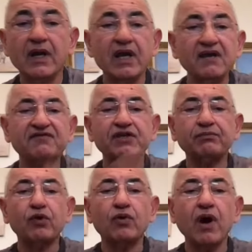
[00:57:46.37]
If she
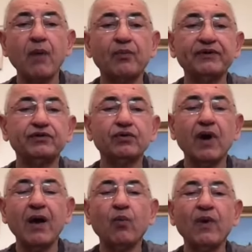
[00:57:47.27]
broke up with you
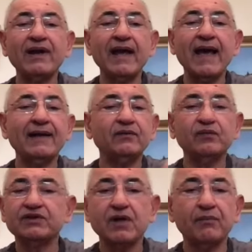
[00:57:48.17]
and went and
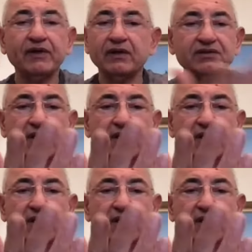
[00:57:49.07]
with somebody else,